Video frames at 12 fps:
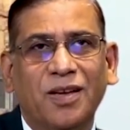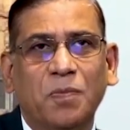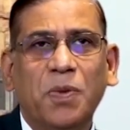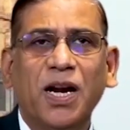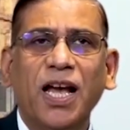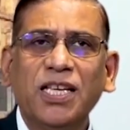
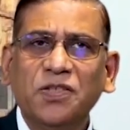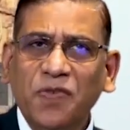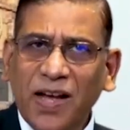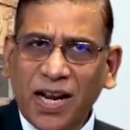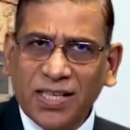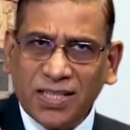But as
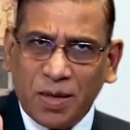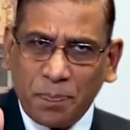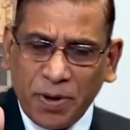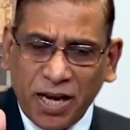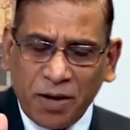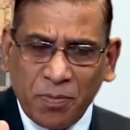far as the
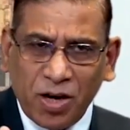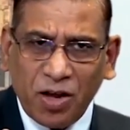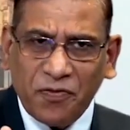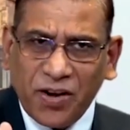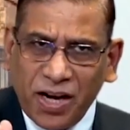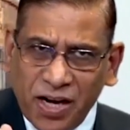preamble
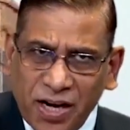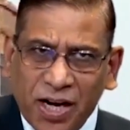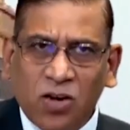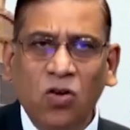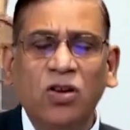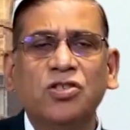of
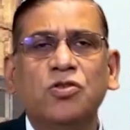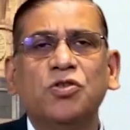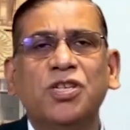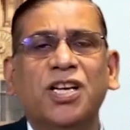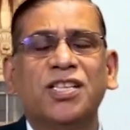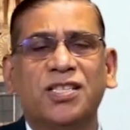Indian
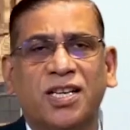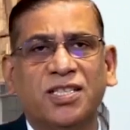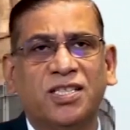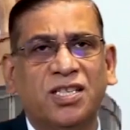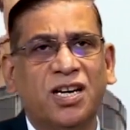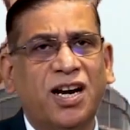Constitution is
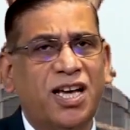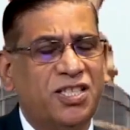concerned,